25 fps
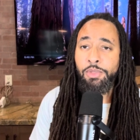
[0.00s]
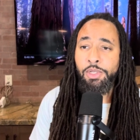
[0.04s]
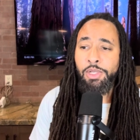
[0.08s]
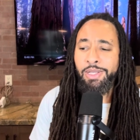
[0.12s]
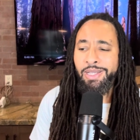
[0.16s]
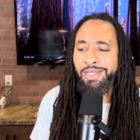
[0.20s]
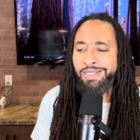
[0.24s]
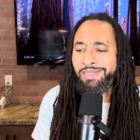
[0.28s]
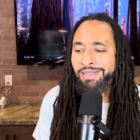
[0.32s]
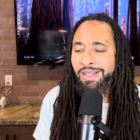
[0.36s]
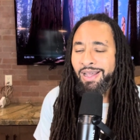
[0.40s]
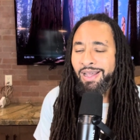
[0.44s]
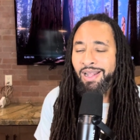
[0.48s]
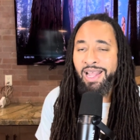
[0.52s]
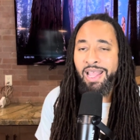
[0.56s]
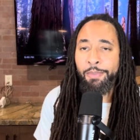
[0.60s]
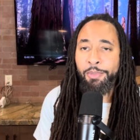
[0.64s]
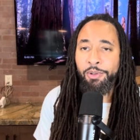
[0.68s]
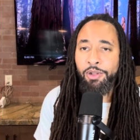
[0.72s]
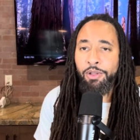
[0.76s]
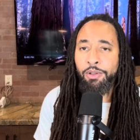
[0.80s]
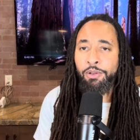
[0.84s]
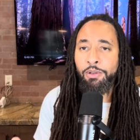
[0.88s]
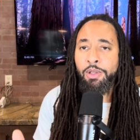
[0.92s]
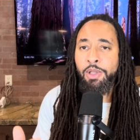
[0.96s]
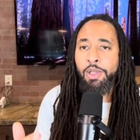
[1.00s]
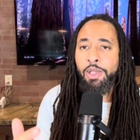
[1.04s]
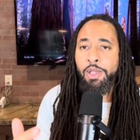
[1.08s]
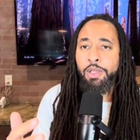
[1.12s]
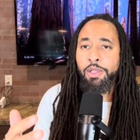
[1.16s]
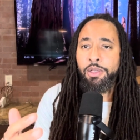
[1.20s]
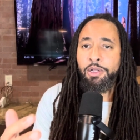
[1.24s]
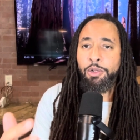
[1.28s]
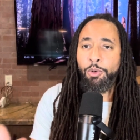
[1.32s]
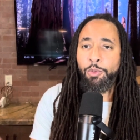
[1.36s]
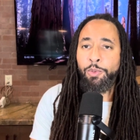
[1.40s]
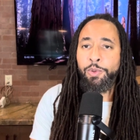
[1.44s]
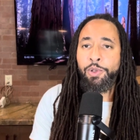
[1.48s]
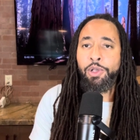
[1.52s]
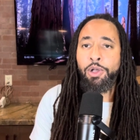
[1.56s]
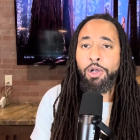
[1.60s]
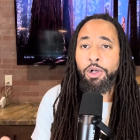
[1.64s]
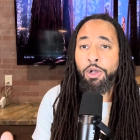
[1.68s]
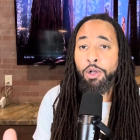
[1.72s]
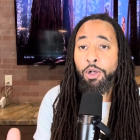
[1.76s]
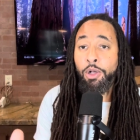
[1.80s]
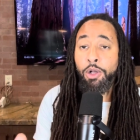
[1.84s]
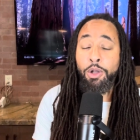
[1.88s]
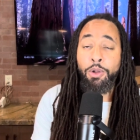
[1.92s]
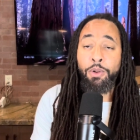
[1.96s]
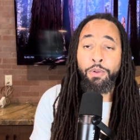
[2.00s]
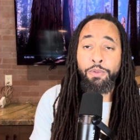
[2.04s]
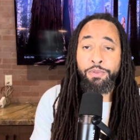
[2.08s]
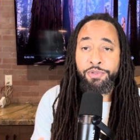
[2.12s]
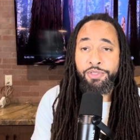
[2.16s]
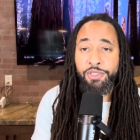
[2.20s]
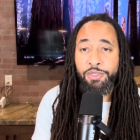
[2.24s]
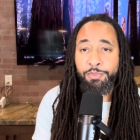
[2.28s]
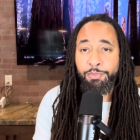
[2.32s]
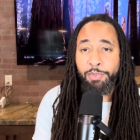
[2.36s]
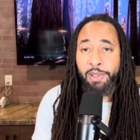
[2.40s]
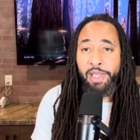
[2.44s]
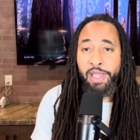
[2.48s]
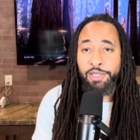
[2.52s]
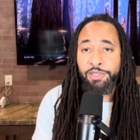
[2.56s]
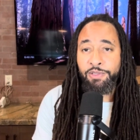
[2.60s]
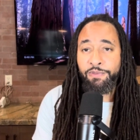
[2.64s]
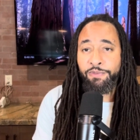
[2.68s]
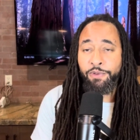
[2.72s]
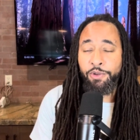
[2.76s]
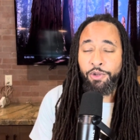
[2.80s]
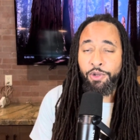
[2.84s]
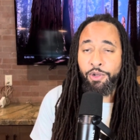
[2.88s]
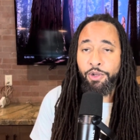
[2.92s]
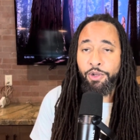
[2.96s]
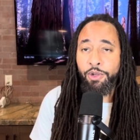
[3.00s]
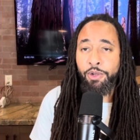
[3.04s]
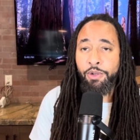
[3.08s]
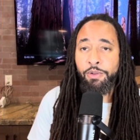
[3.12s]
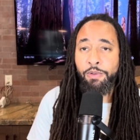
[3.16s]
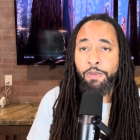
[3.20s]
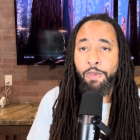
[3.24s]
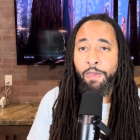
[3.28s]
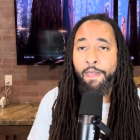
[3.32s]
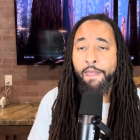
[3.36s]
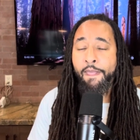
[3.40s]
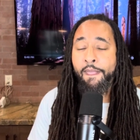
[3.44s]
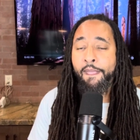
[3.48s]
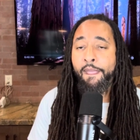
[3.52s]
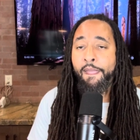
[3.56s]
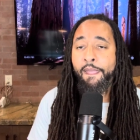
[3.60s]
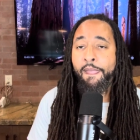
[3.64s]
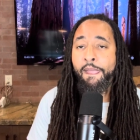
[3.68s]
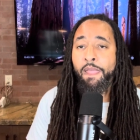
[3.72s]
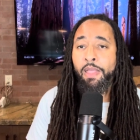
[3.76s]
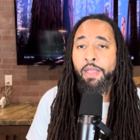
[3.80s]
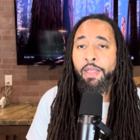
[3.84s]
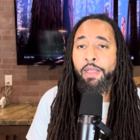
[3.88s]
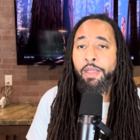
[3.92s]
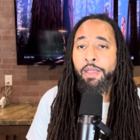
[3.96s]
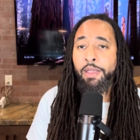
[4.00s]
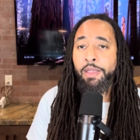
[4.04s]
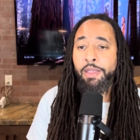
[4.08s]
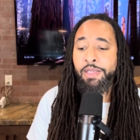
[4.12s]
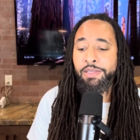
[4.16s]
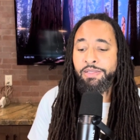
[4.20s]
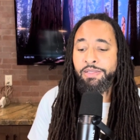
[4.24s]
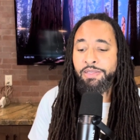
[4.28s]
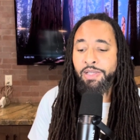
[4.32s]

He's not able to, you know, what we call hold space for her. He's